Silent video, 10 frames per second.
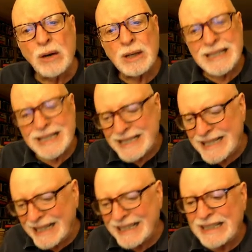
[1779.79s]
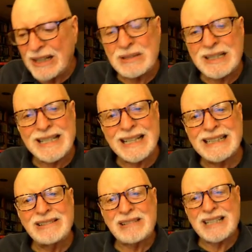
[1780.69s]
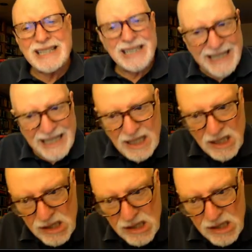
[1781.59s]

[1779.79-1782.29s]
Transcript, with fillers: What's the second note? Second note is China.